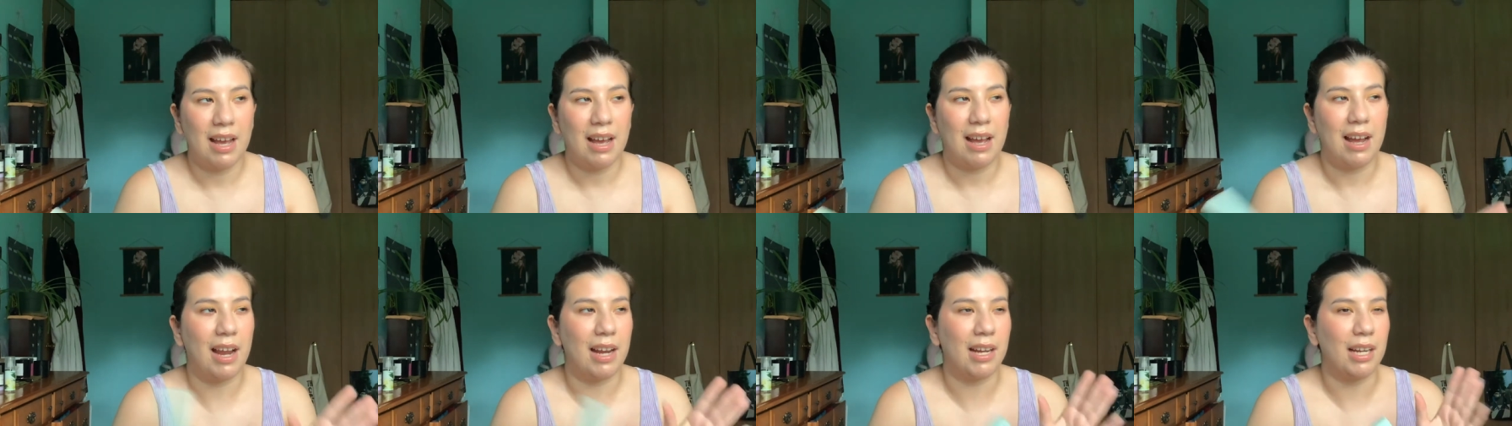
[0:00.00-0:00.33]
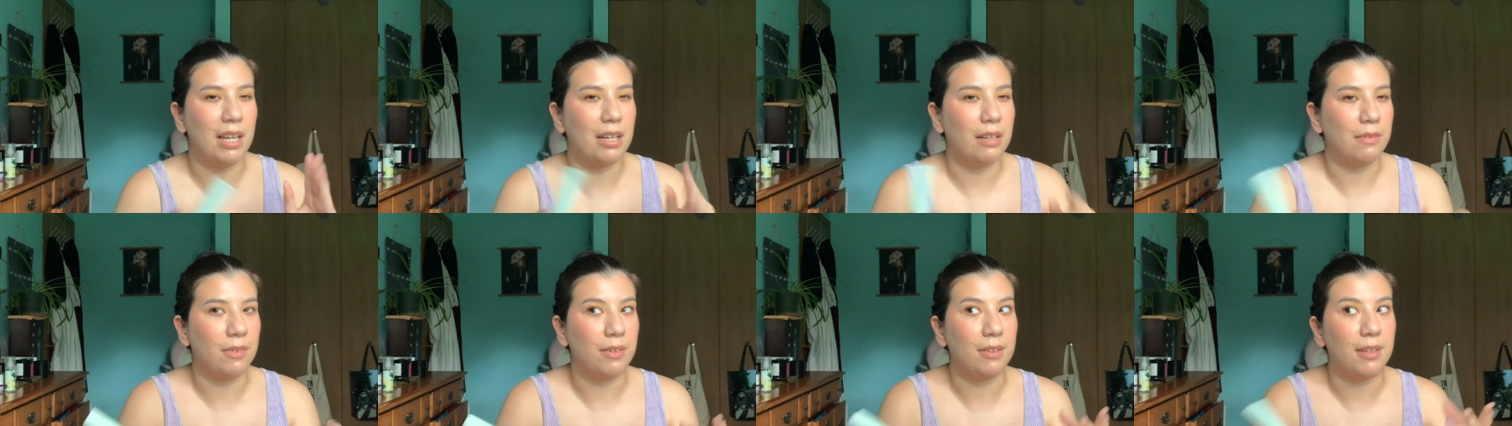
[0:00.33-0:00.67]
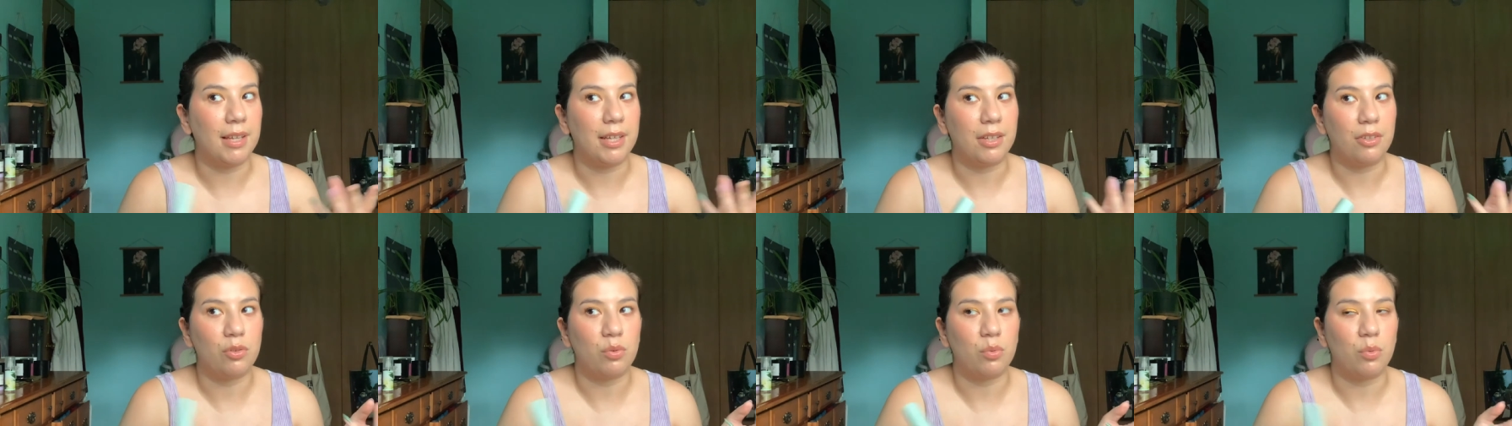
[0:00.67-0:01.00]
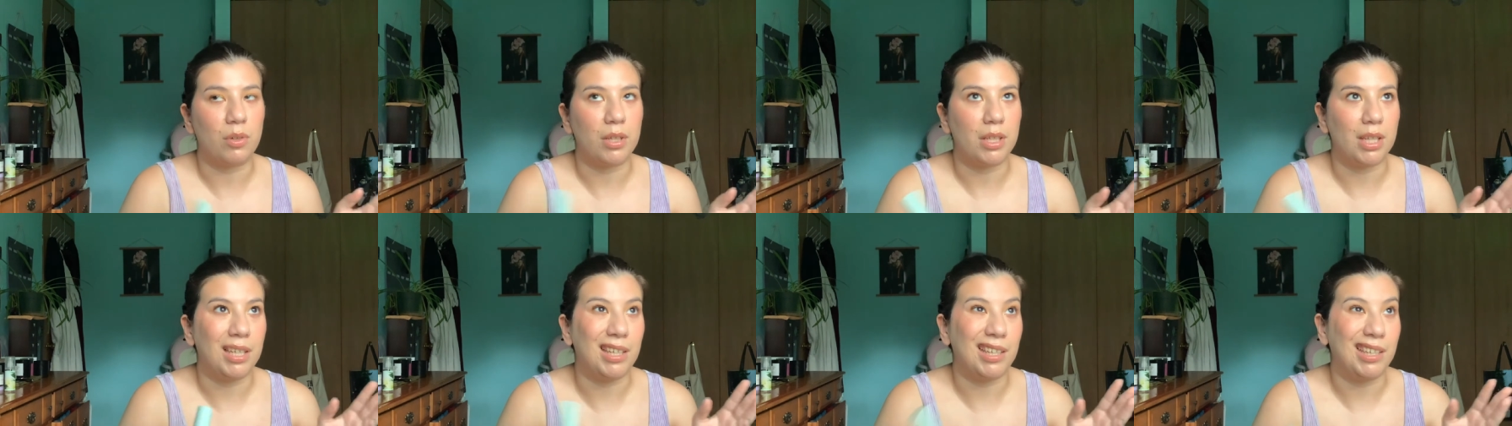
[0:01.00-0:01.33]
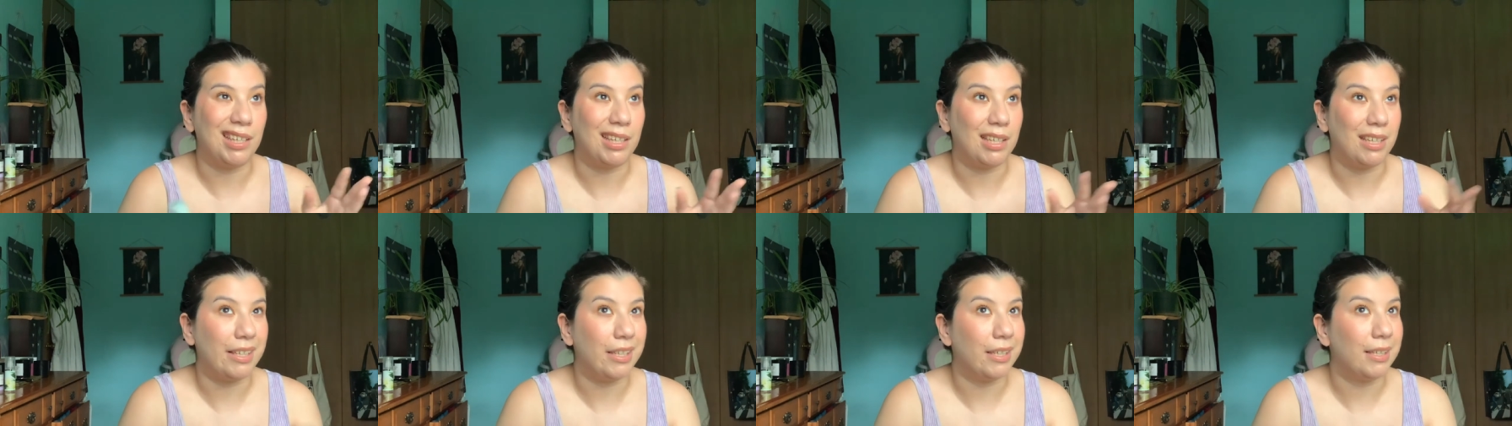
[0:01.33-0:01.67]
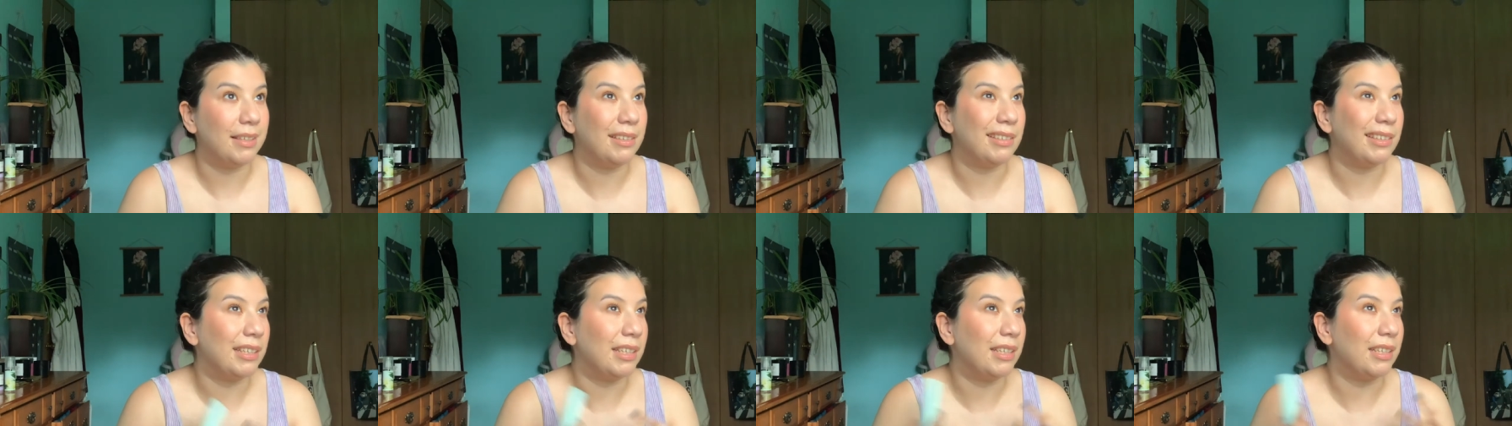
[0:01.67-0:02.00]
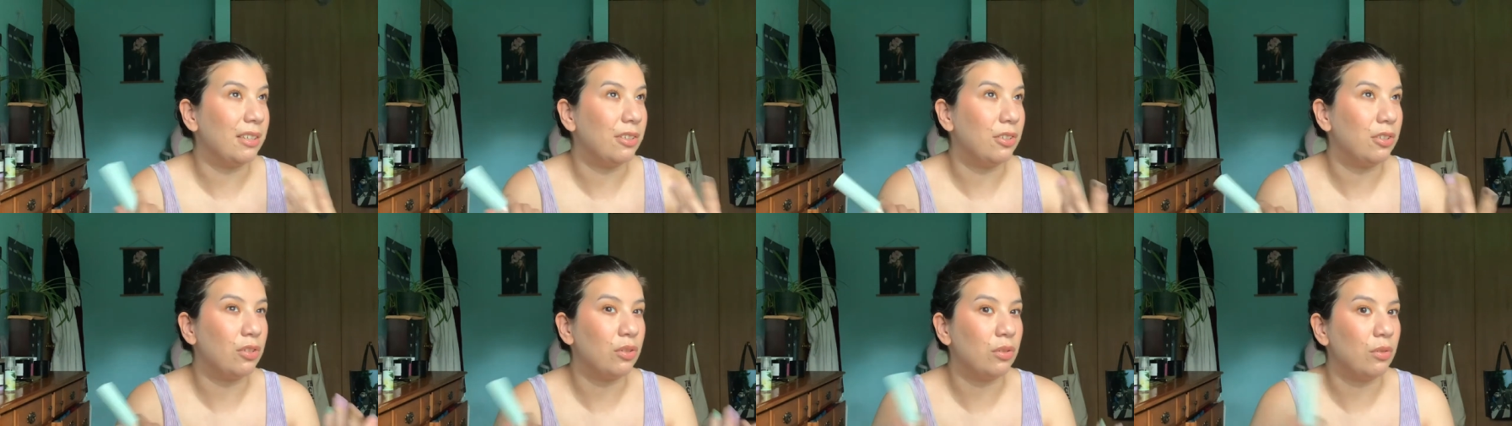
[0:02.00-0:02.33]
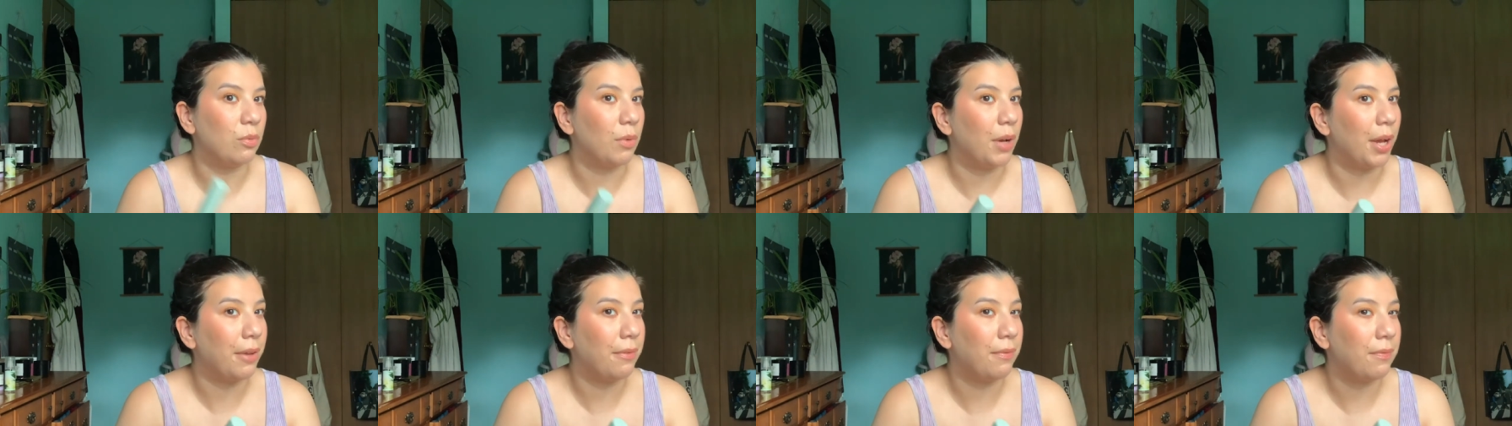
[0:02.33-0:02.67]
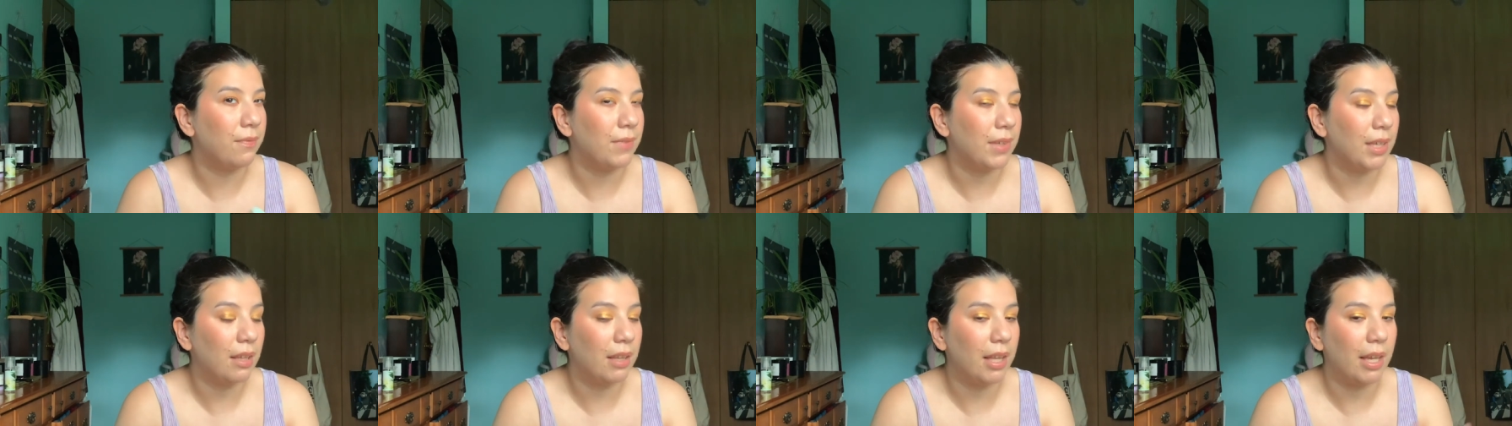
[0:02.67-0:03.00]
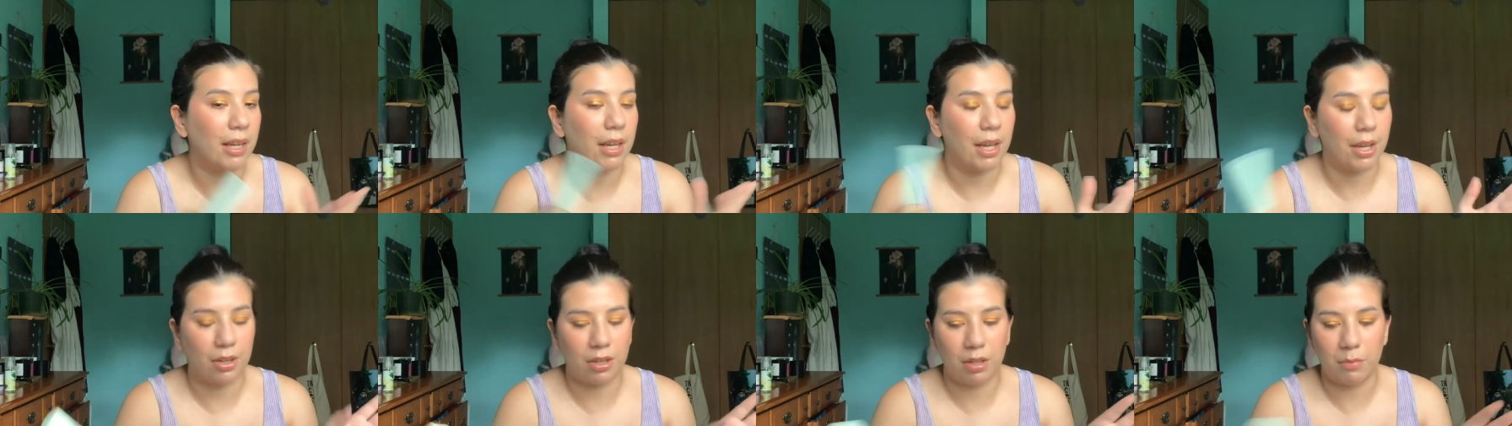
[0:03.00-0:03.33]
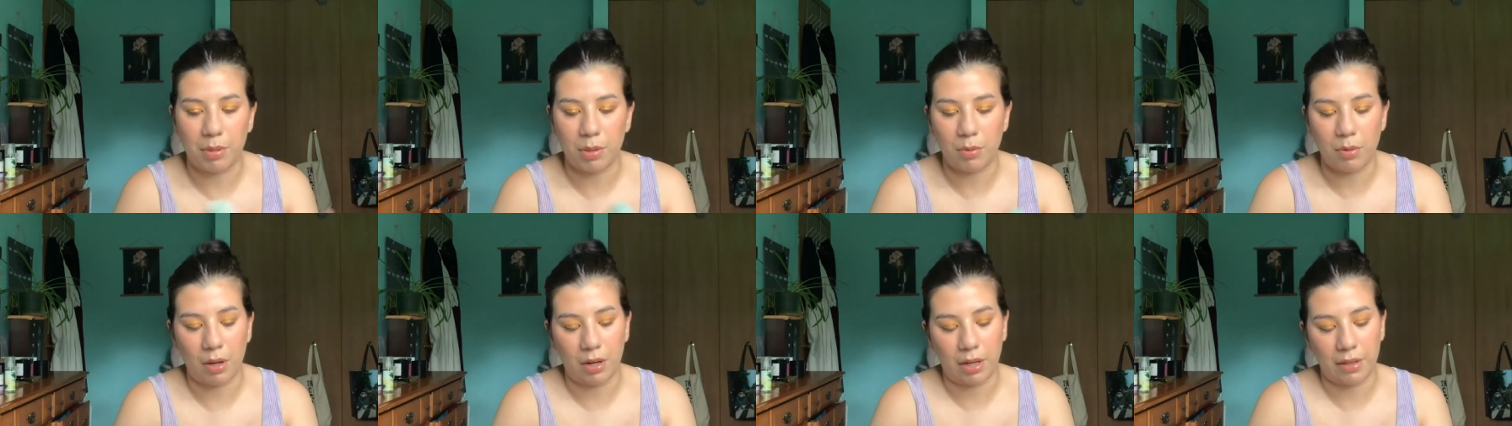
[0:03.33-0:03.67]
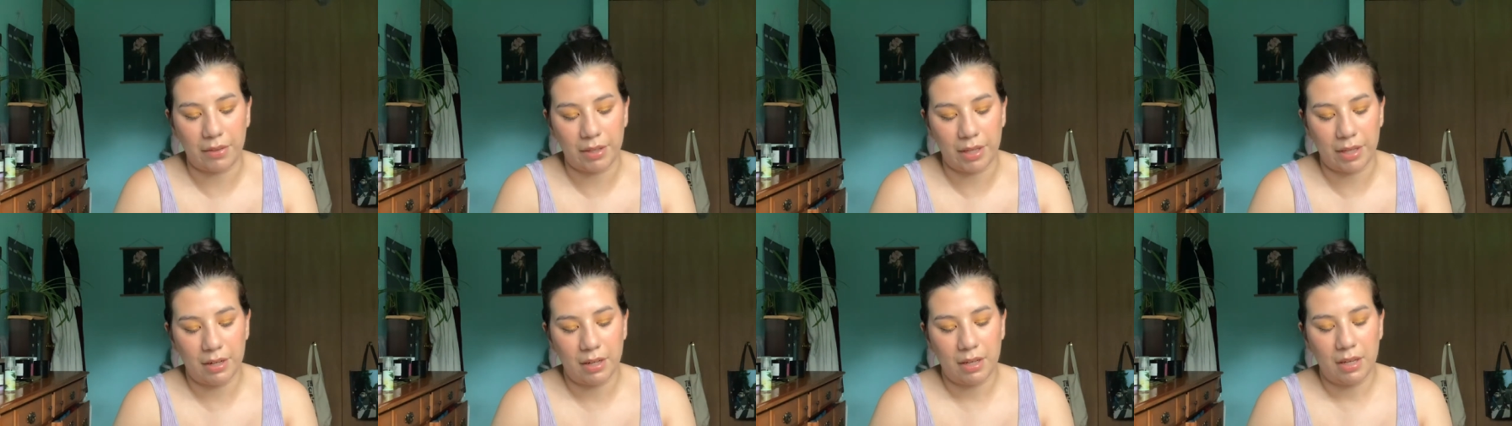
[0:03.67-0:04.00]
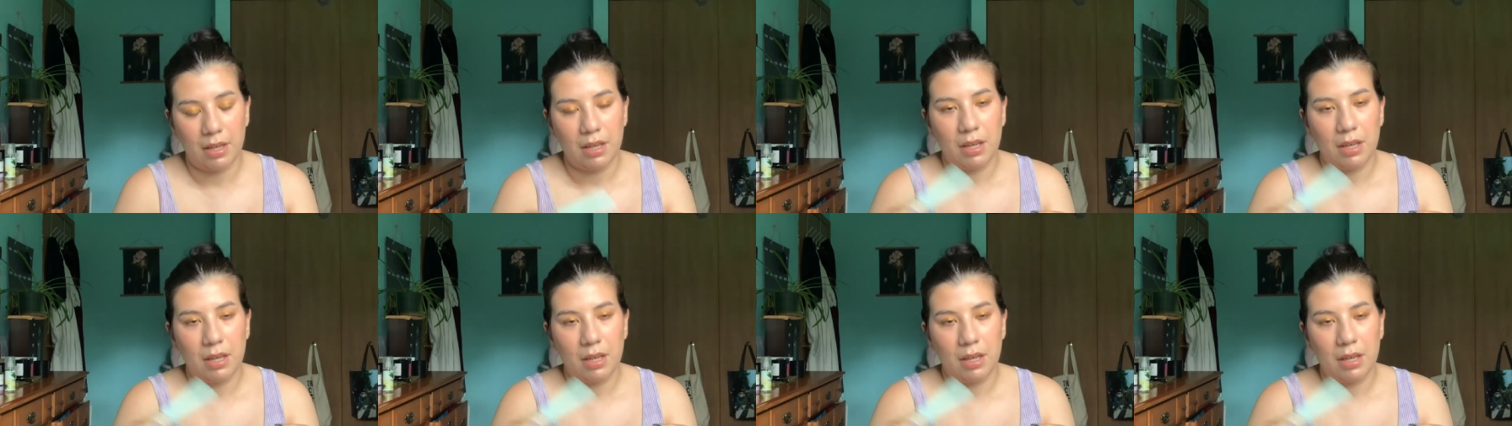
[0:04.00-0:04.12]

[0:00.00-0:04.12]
I got it for like twenty-two dollars, I feel like. I could be wrong on that.